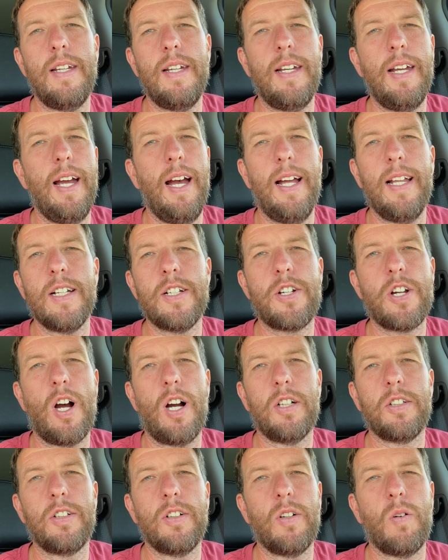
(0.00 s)
yeah, the
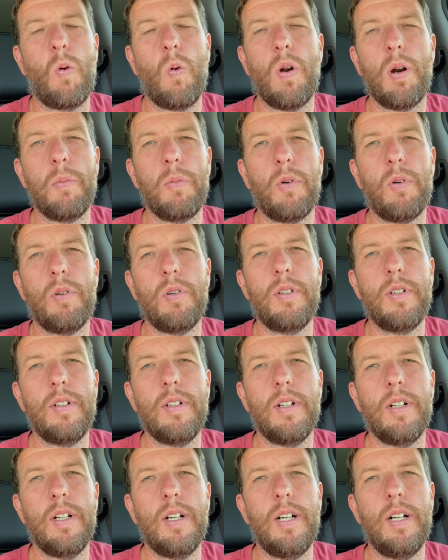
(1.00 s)
shocks are horrible.
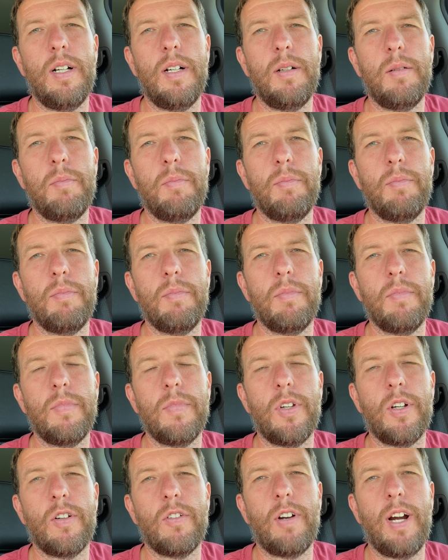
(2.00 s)
They're